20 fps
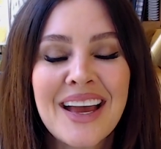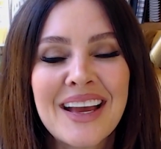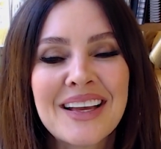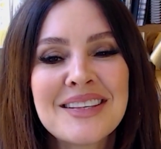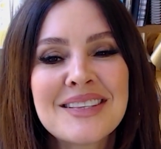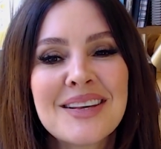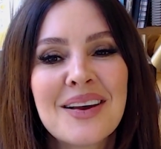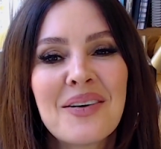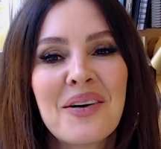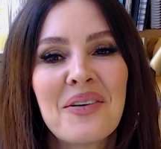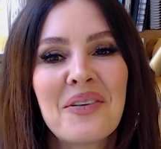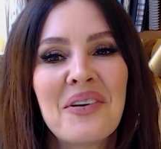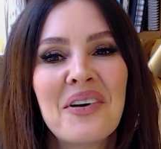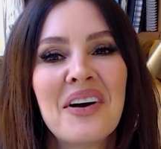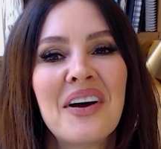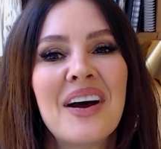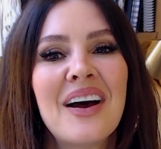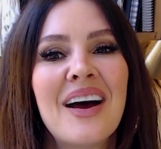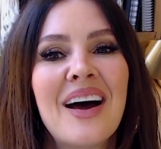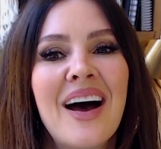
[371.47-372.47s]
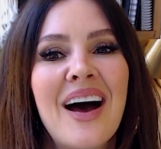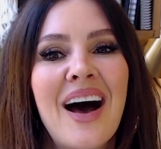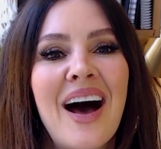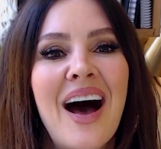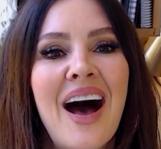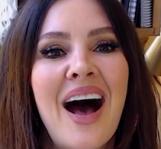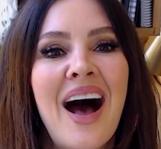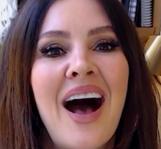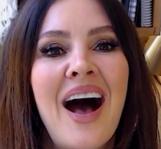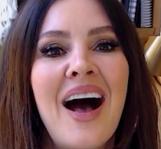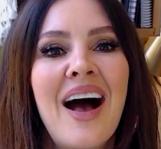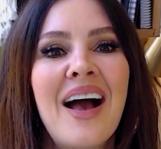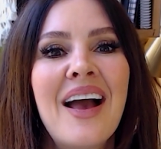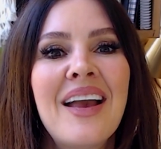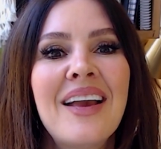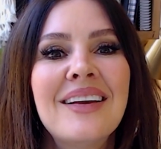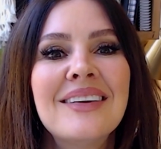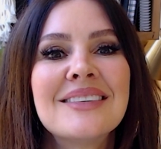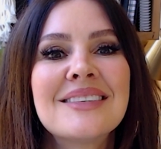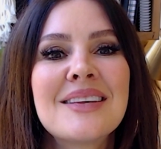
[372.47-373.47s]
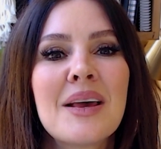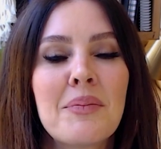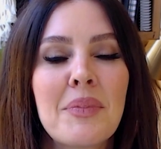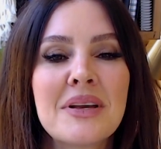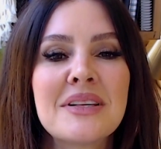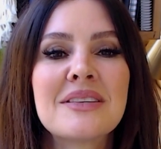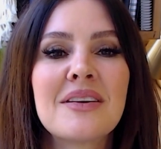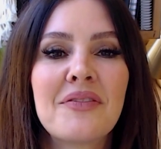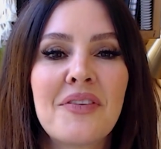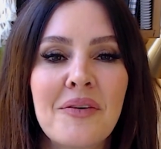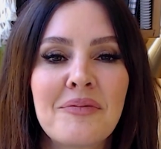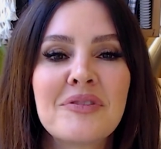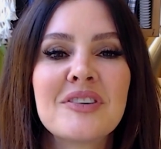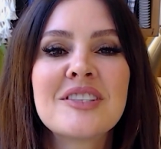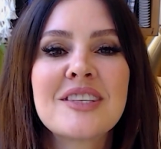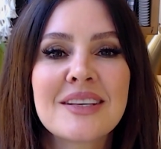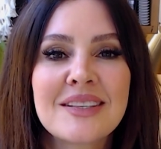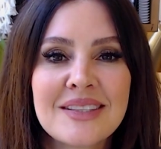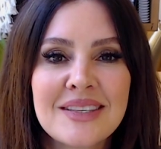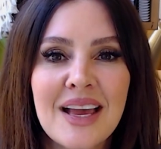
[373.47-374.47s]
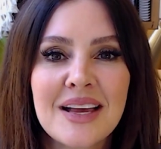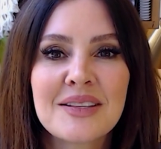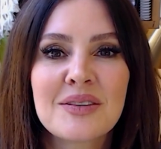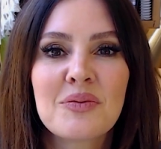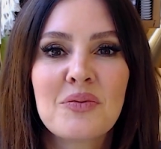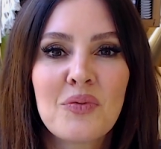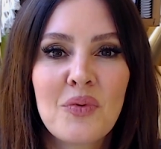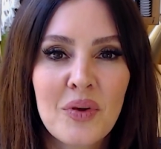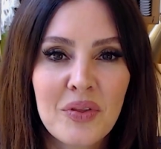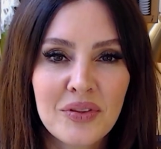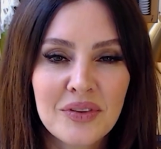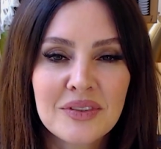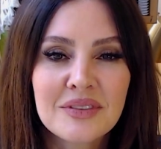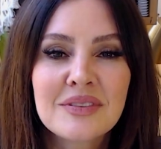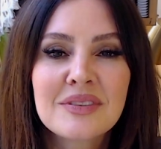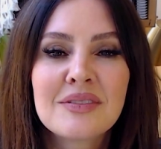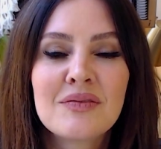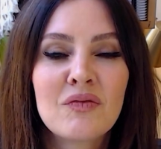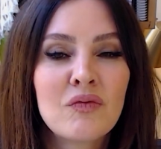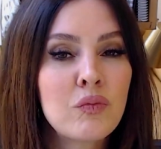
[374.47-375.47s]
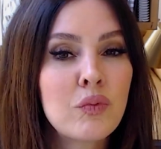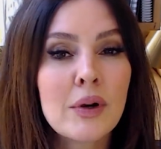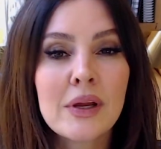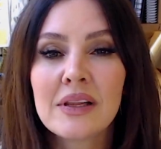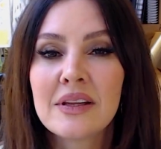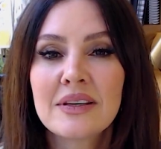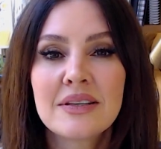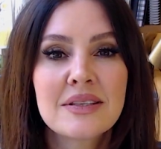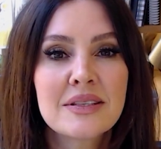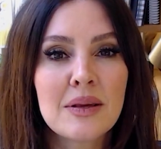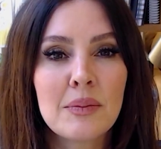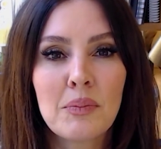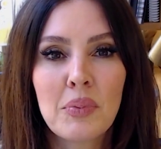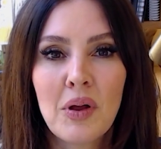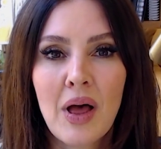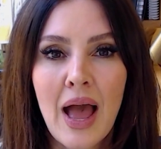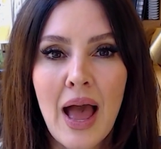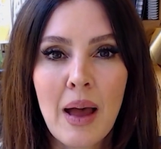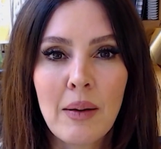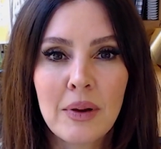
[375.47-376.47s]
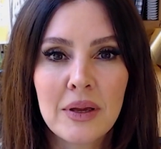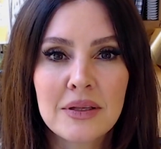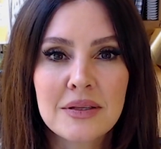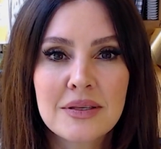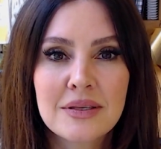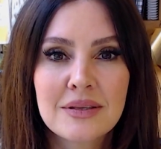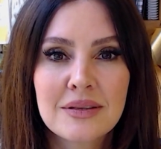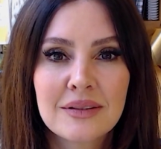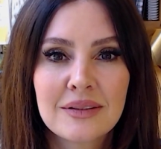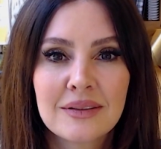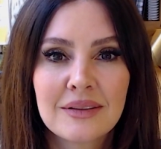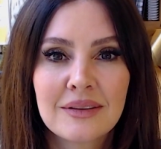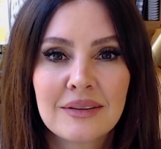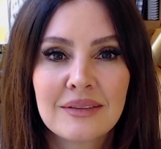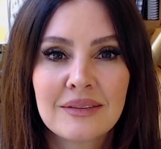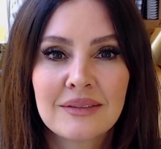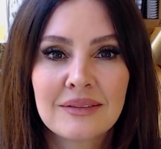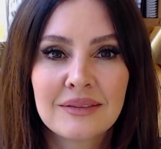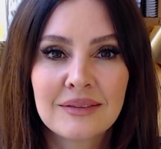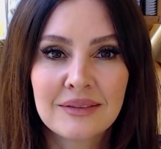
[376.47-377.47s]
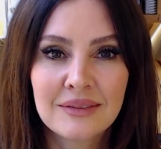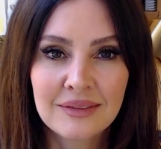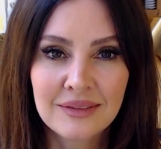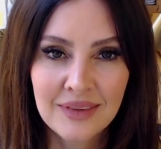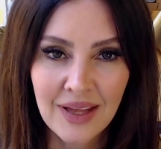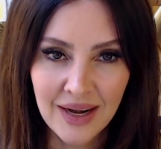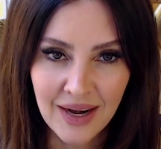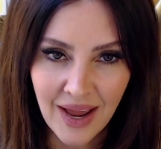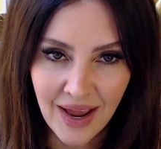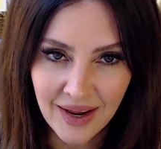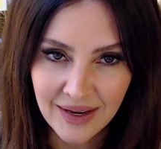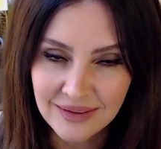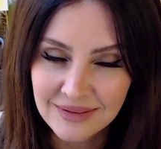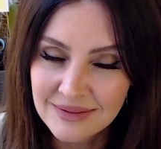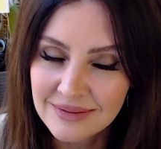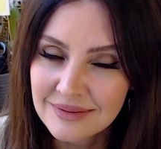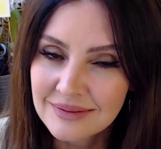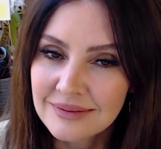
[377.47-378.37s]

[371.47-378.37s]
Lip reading: And so I set myself up for success with really simple habits that I